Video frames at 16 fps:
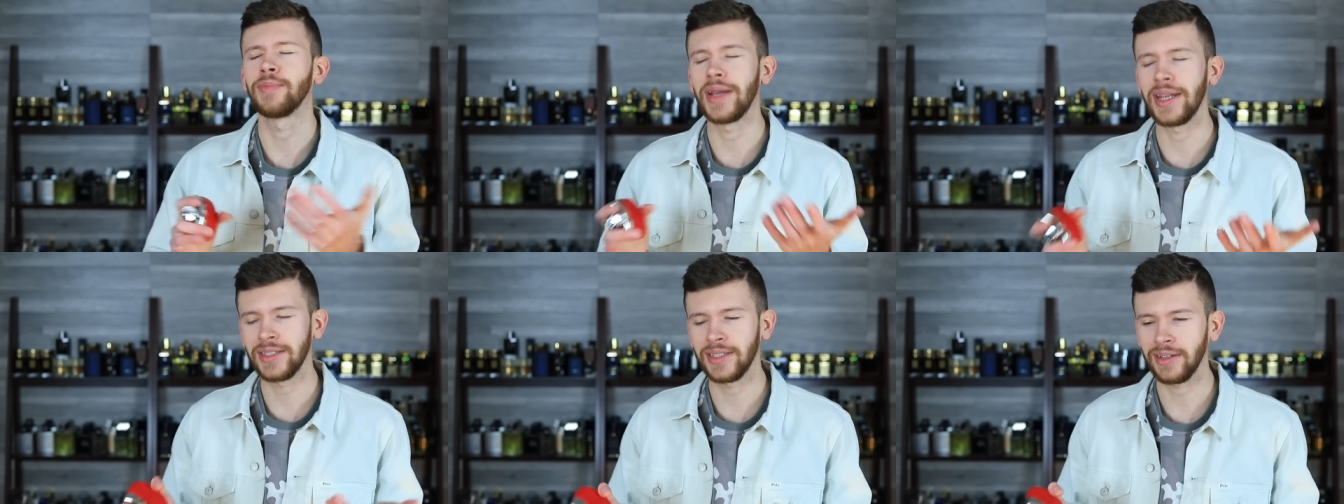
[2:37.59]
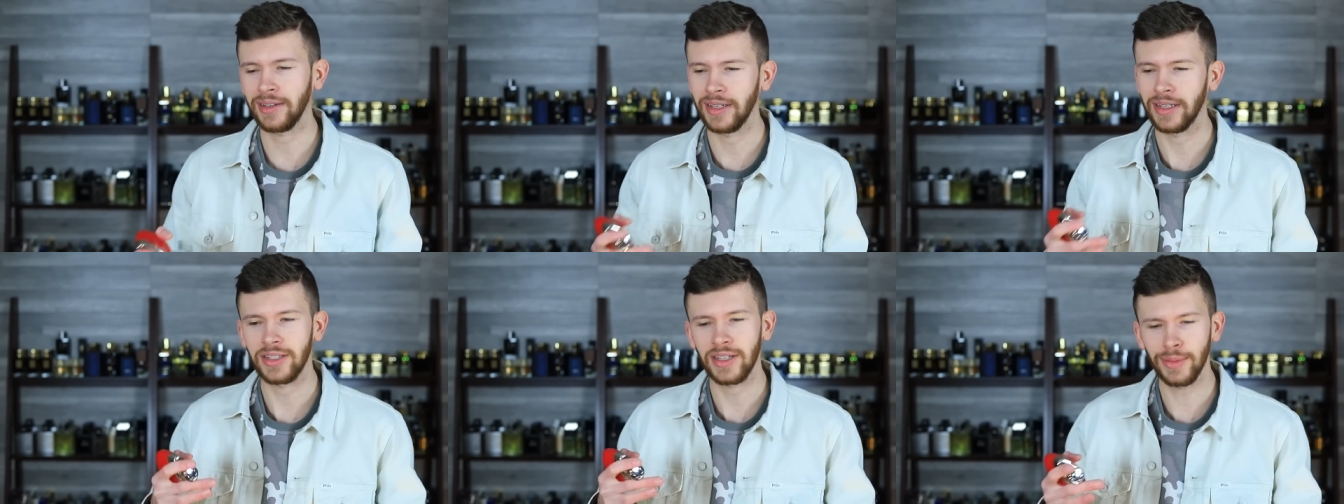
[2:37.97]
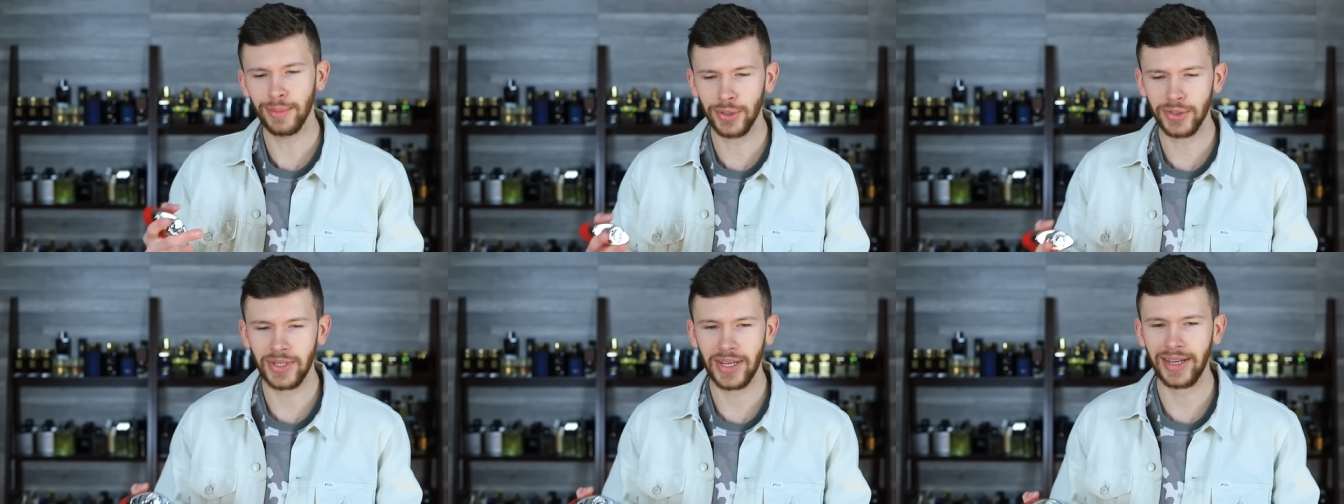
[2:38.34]
Basically, it's
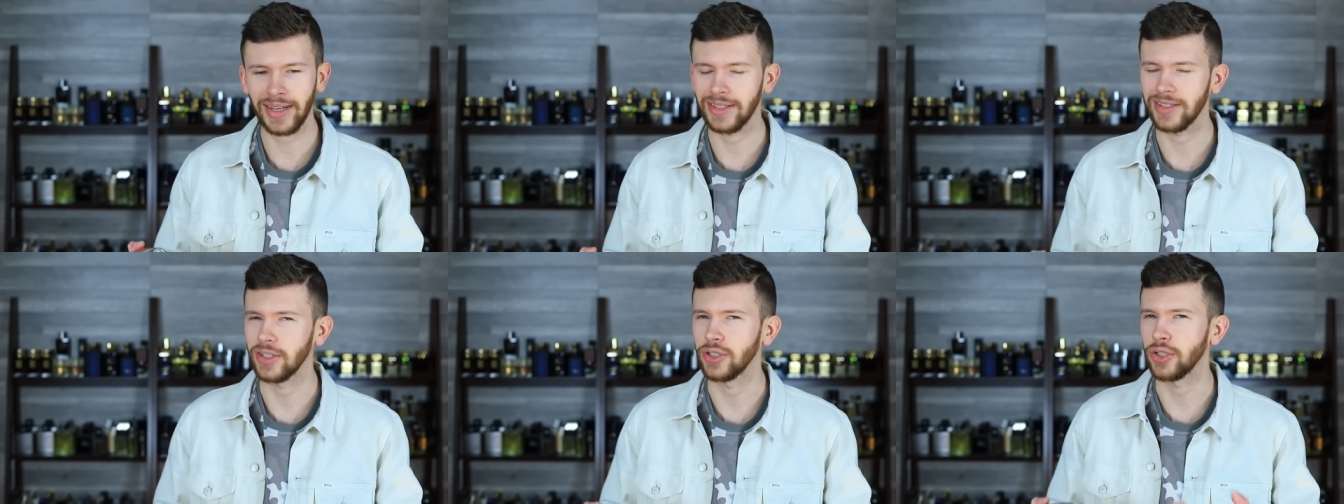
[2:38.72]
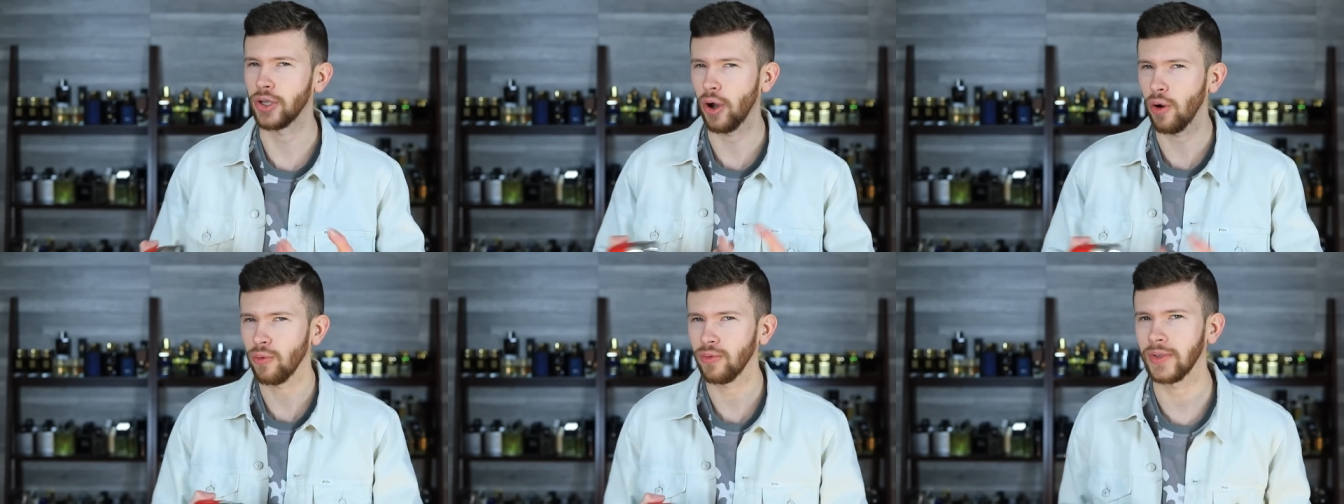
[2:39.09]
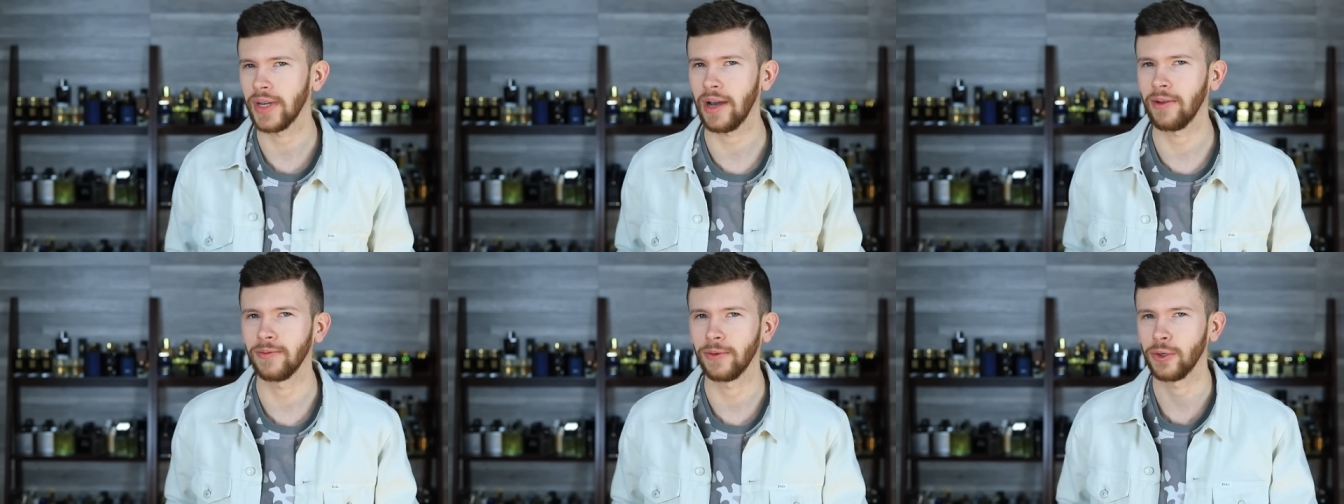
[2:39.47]
almost like it's a toned
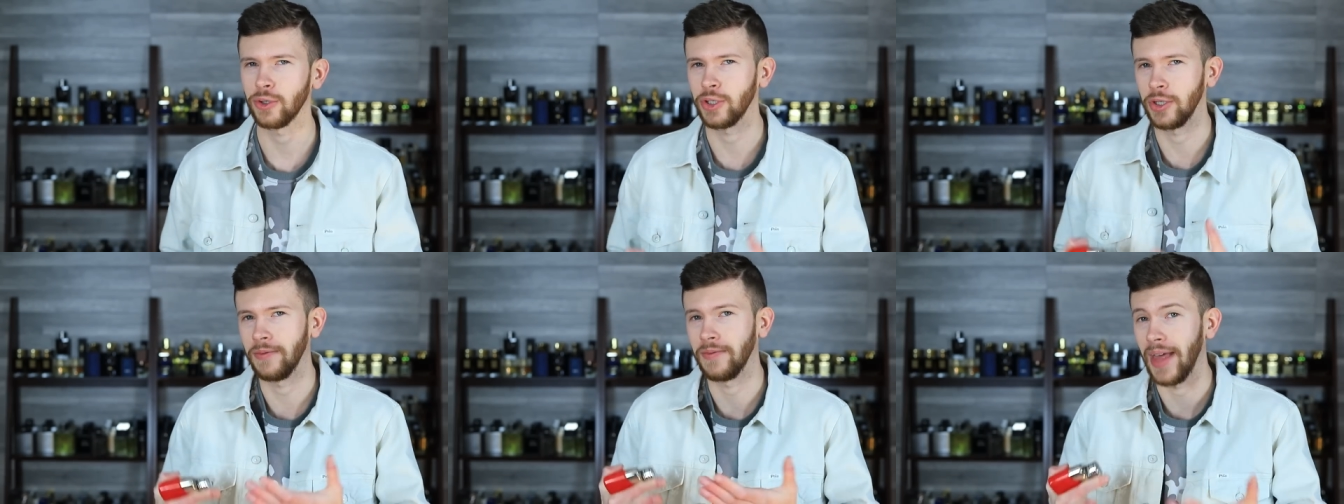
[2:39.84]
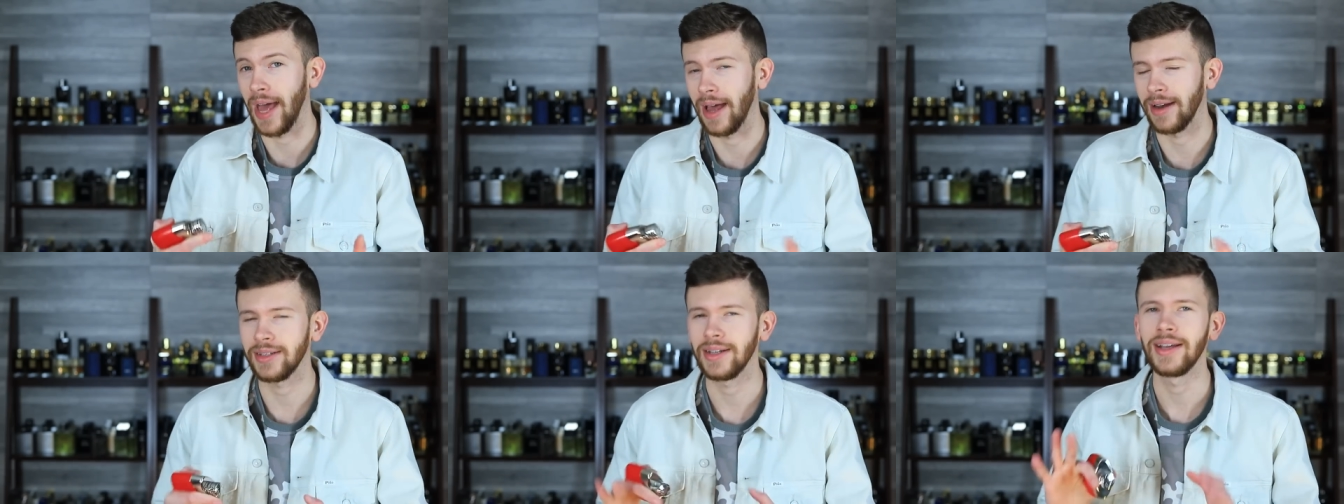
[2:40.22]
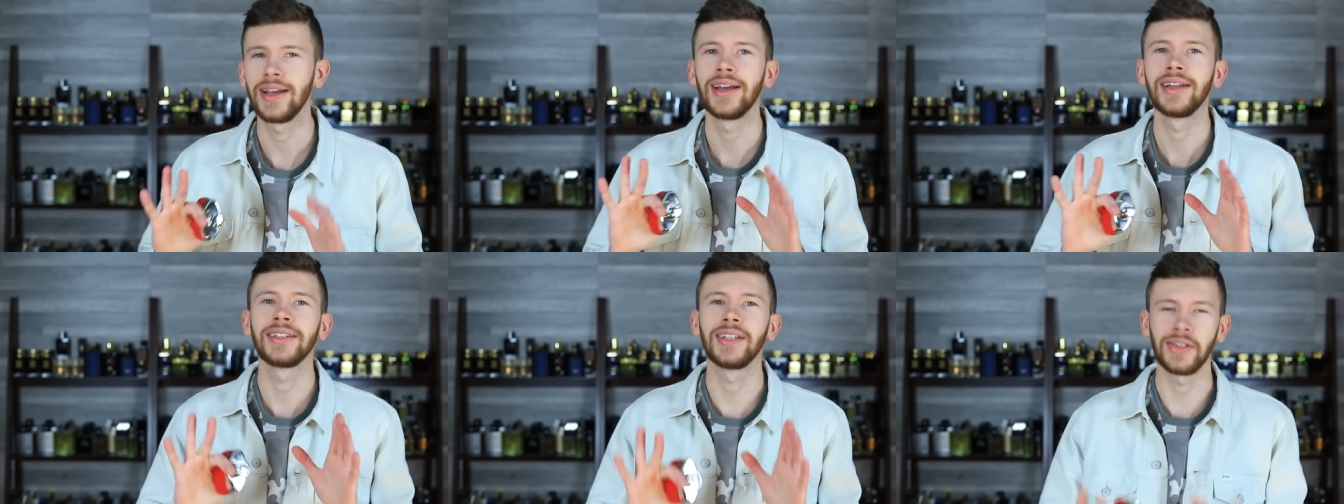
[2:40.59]
down version of that
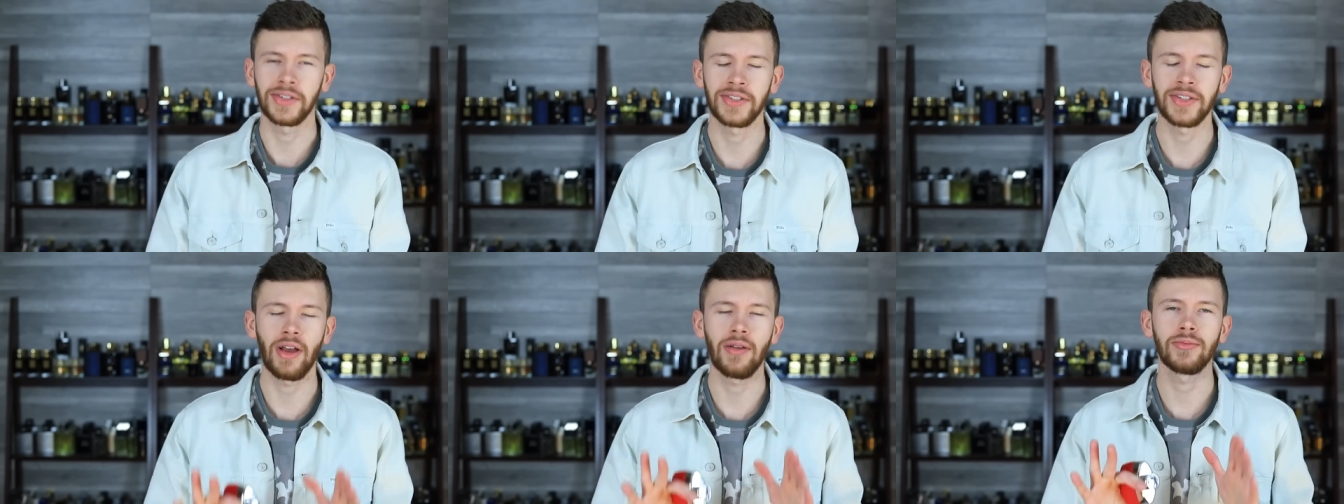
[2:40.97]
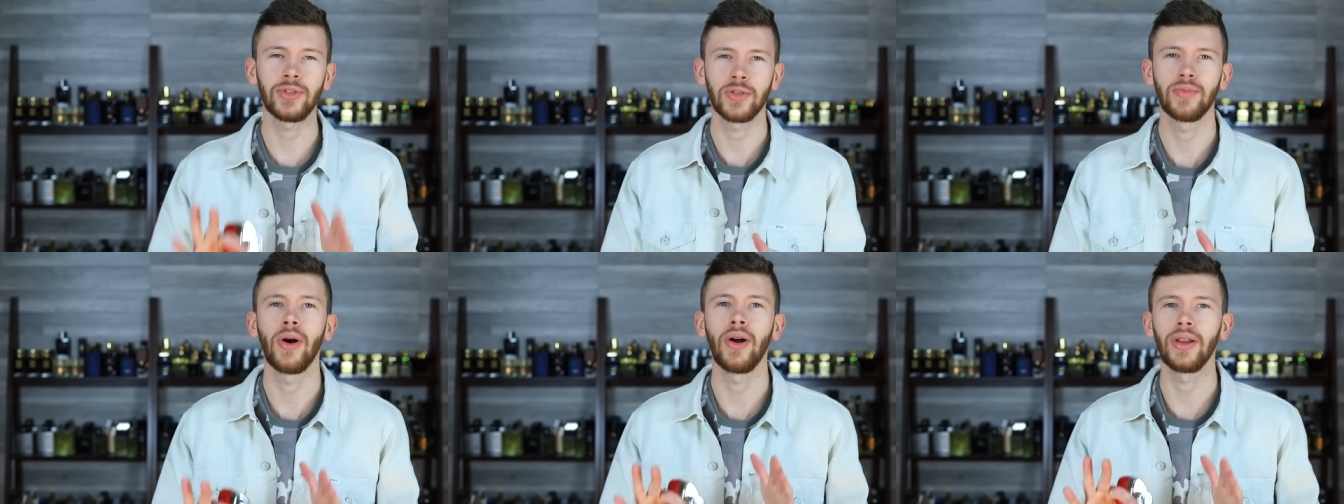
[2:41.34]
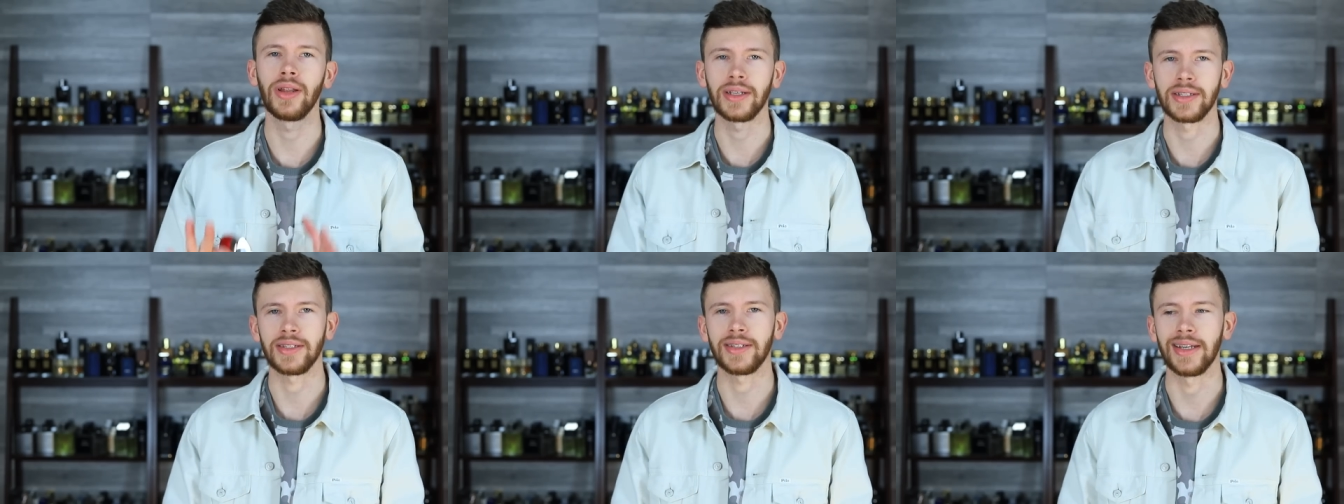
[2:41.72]
to some small
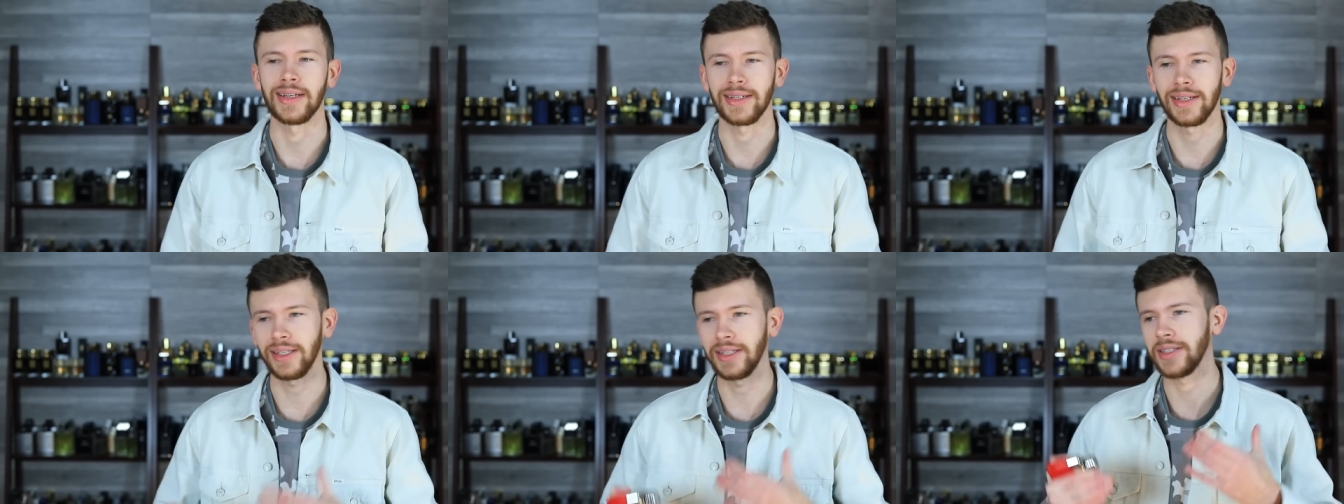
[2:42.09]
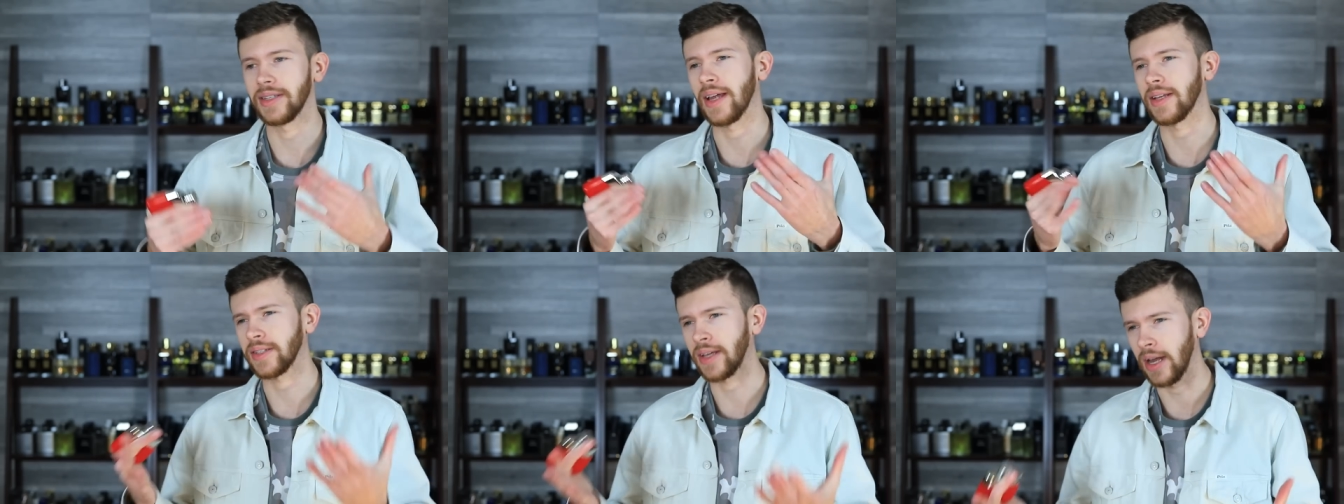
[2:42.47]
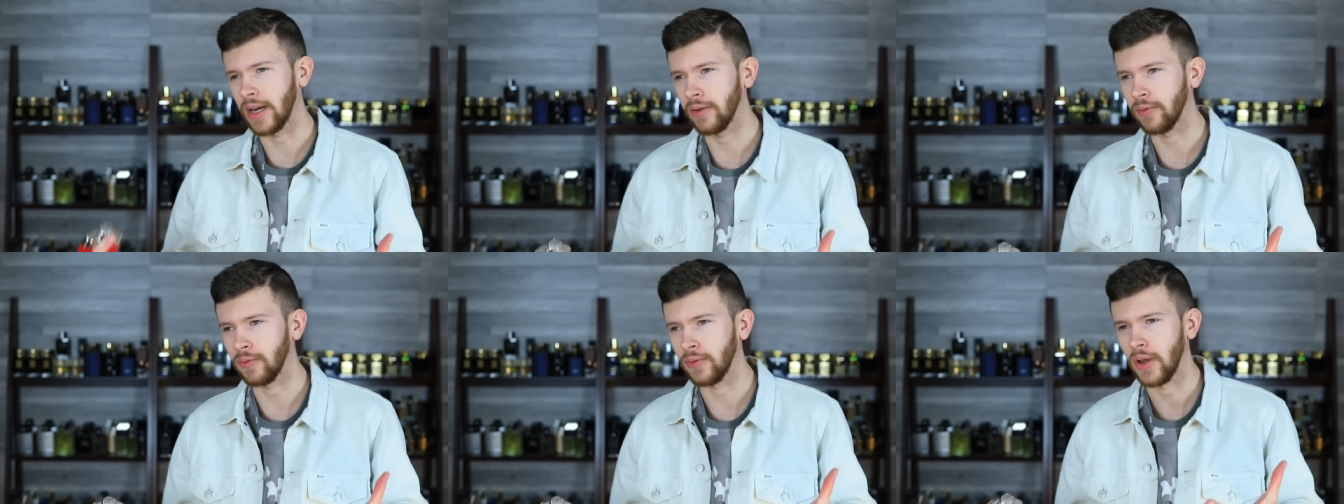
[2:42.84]
extent. At least that's kind
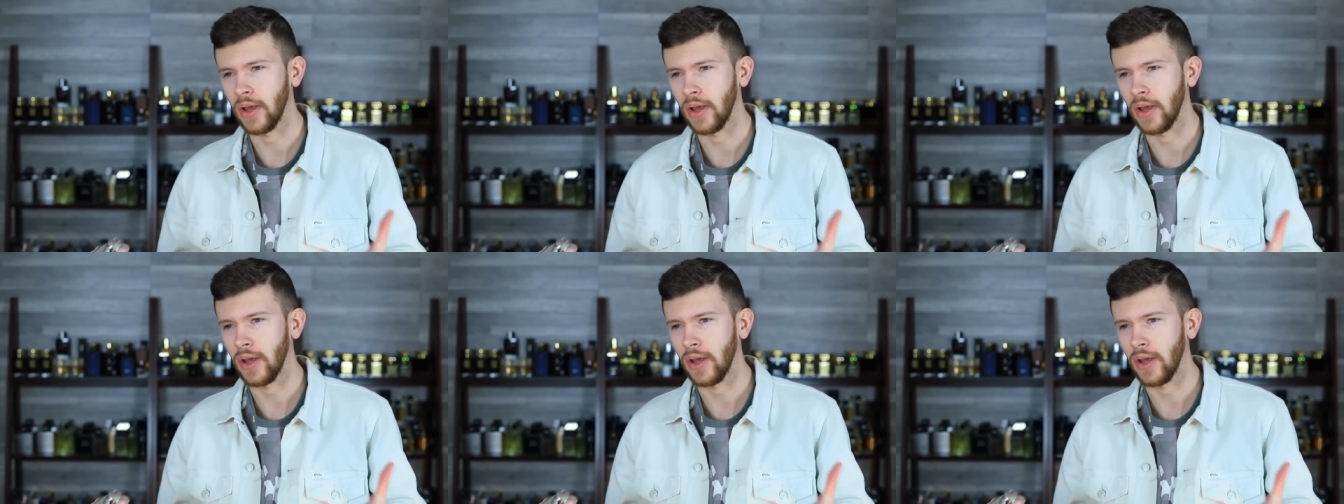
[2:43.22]
of